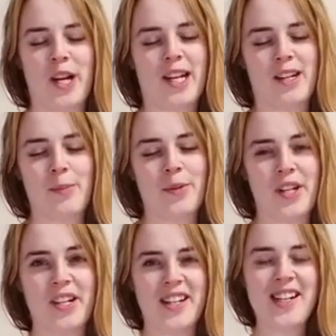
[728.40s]
sparkly number
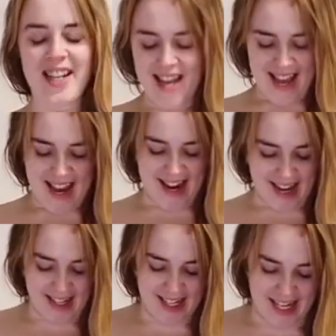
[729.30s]
here.
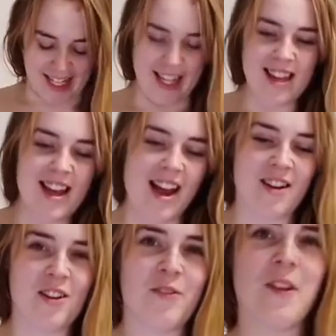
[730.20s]
And like, I
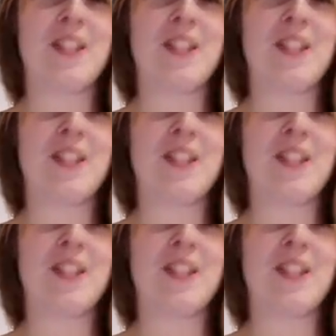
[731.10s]
don't know if